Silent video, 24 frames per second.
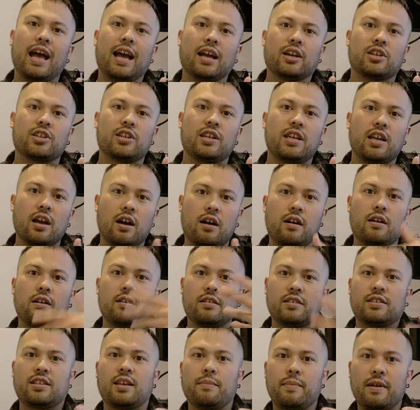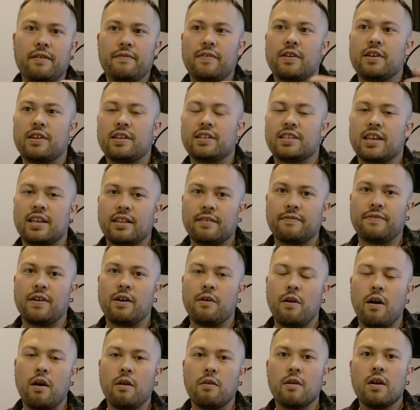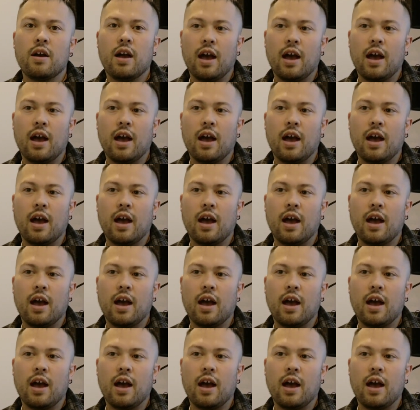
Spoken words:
actually ask them if I can take the photo,